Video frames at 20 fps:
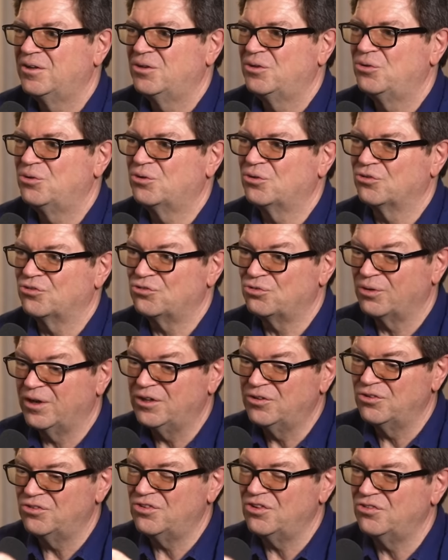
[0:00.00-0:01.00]
you
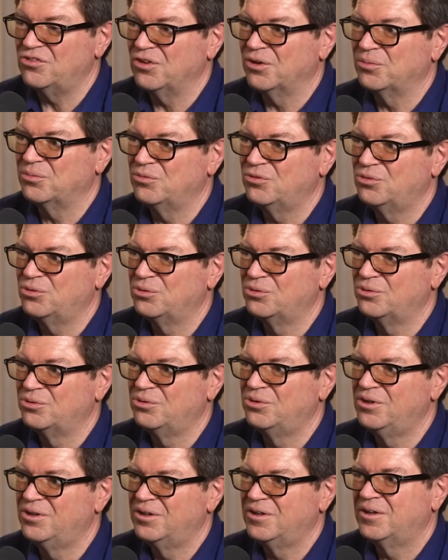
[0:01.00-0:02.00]
constrain the system to